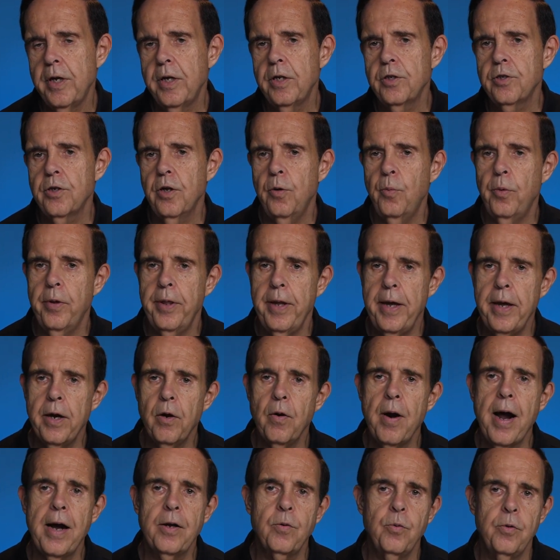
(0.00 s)
So when they
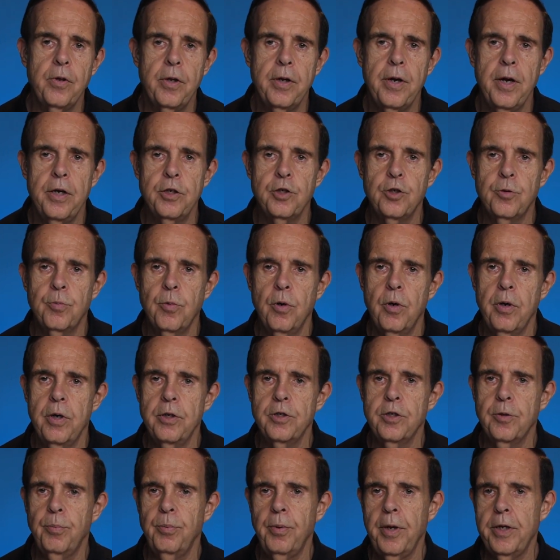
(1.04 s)
interact with a customer,
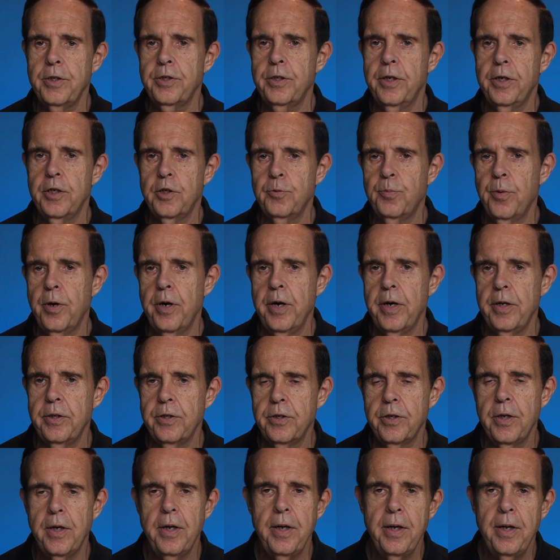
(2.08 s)
it's a pleasant experience.